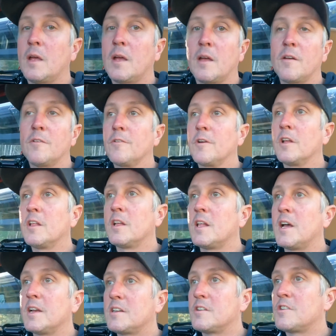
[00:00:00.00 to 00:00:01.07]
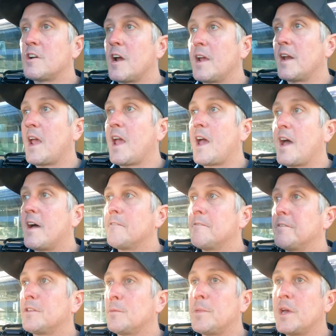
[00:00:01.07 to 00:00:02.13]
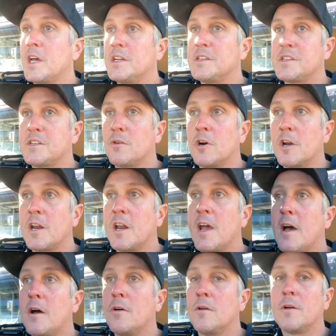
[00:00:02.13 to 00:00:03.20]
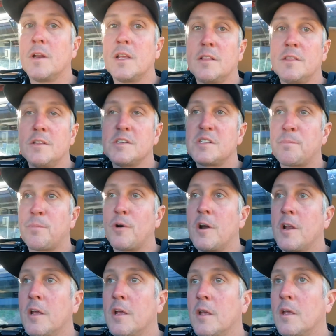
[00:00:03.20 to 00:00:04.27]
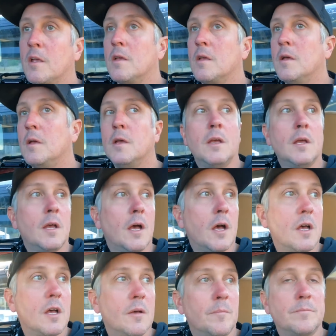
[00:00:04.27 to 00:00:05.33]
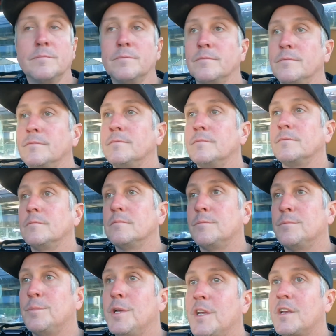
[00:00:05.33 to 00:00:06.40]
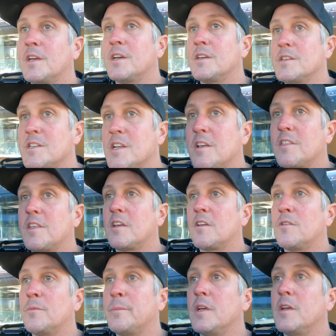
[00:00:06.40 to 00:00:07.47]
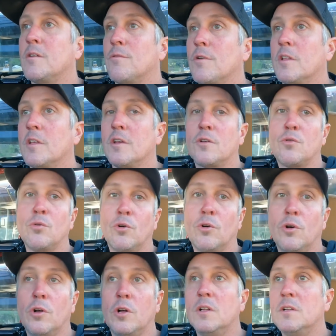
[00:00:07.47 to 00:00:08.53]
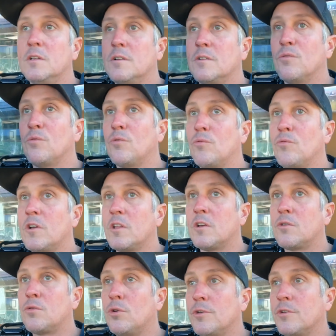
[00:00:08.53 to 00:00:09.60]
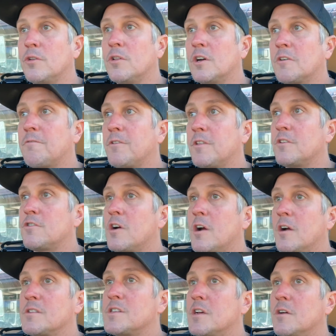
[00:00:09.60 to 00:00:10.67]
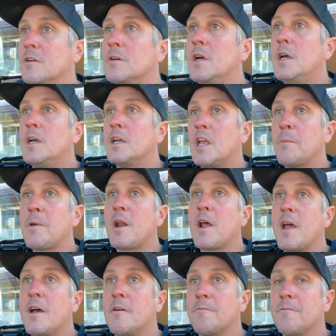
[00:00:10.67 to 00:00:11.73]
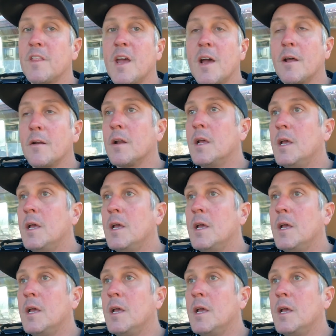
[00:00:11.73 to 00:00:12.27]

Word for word: I would really like to try and have the bed sorted out in the spring. Um, because I think it would be a really cool really cool new look for the truck, so keep an eye out for that.